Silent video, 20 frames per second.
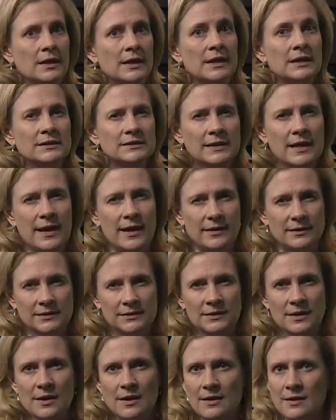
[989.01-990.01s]
He
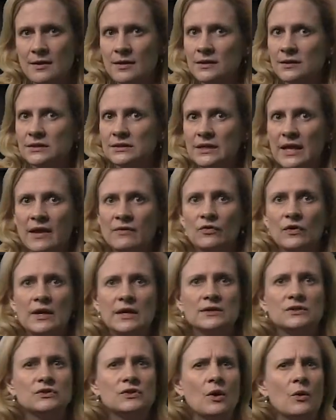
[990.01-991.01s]
says, slavery
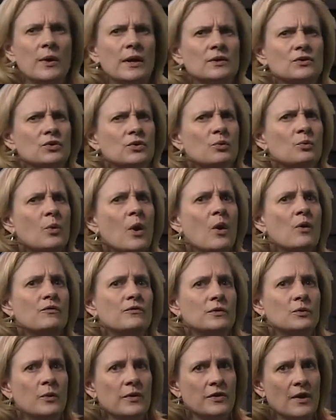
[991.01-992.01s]
is so
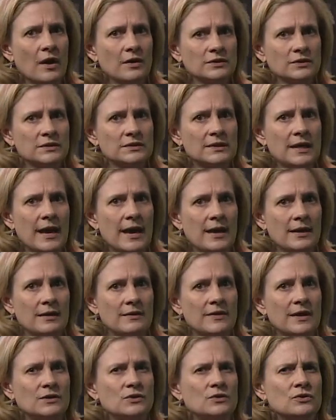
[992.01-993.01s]
interwoven with our
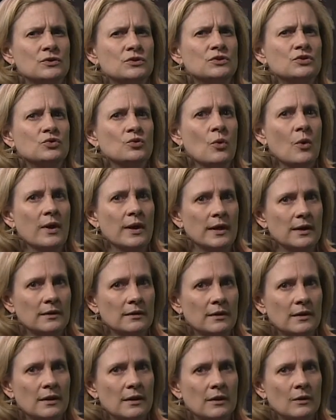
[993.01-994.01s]
society that to destroy
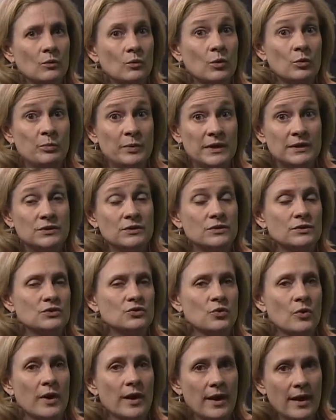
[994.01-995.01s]
it would be to
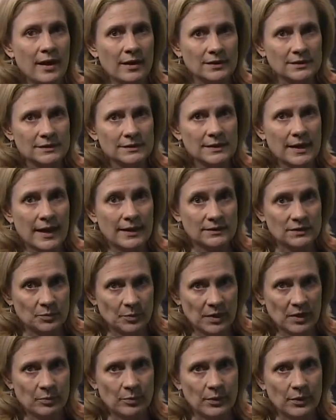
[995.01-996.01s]
destroy us as a
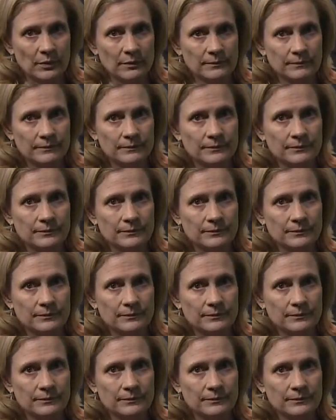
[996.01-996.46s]
people.